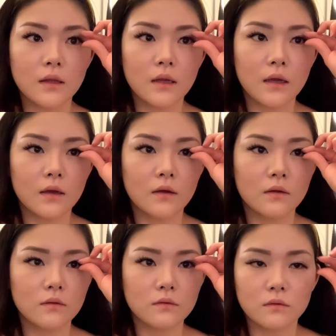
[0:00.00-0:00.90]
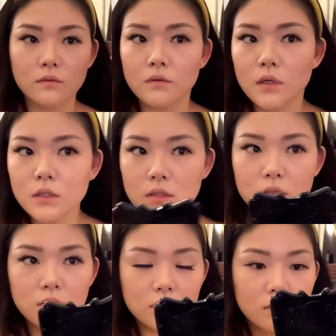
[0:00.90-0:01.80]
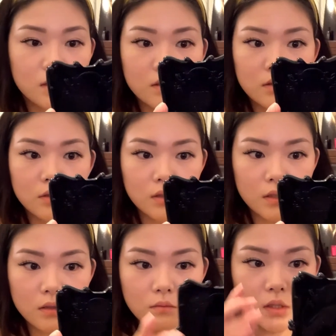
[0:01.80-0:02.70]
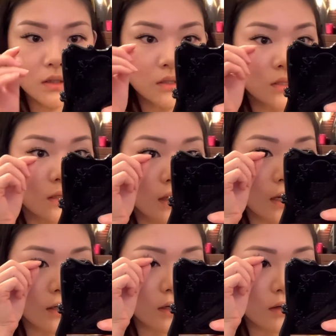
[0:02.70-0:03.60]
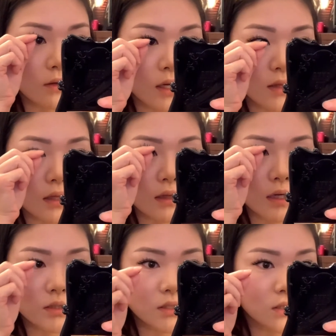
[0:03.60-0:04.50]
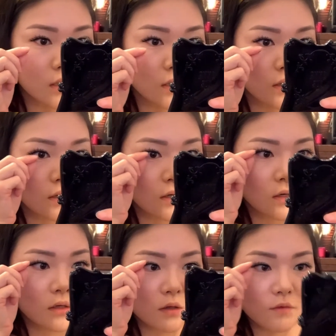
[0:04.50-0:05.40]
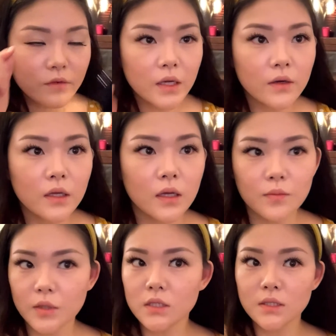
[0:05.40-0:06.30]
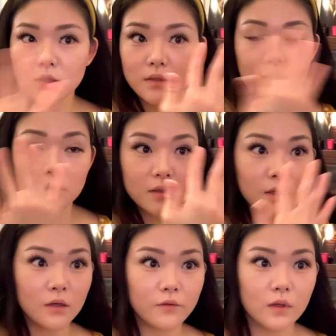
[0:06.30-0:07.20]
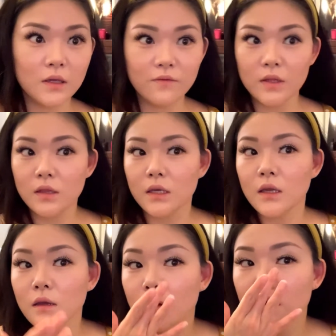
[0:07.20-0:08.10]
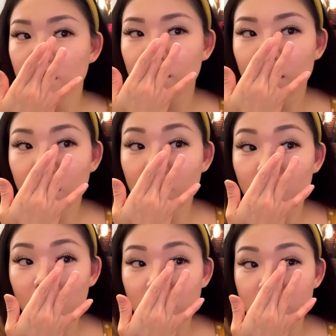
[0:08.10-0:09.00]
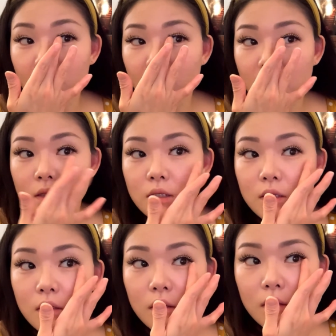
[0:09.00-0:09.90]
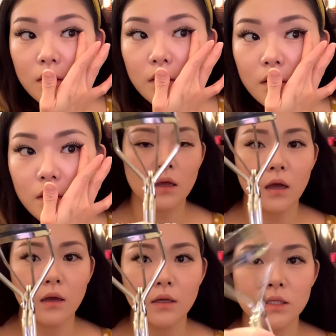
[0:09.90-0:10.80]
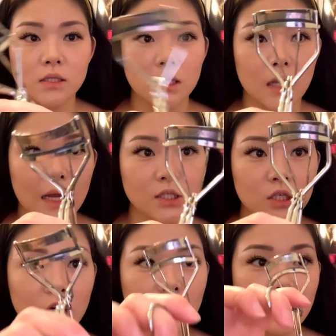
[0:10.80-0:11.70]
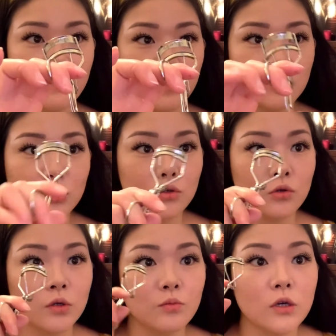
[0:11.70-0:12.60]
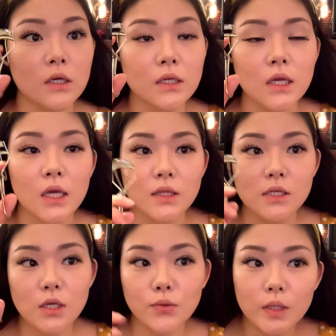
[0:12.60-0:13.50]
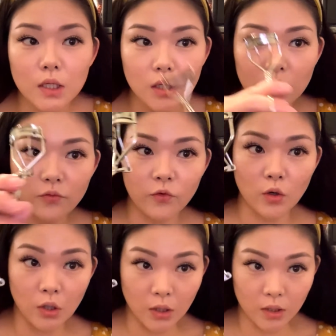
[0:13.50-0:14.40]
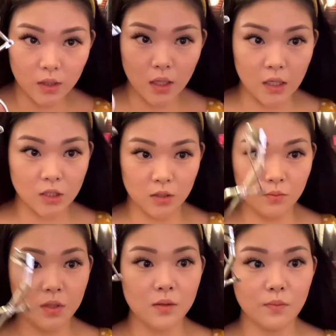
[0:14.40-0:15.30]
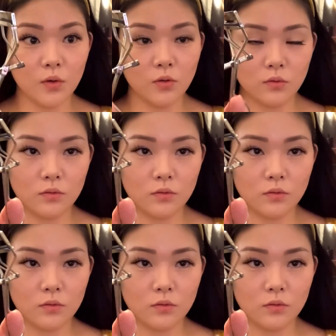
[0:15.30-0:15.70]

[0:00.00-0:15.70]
Now I just like to look in the mirror so that I know that the lashes are flaring up this evenly on both sides. It's a lash curler from Uemura. These are really good for Asian people.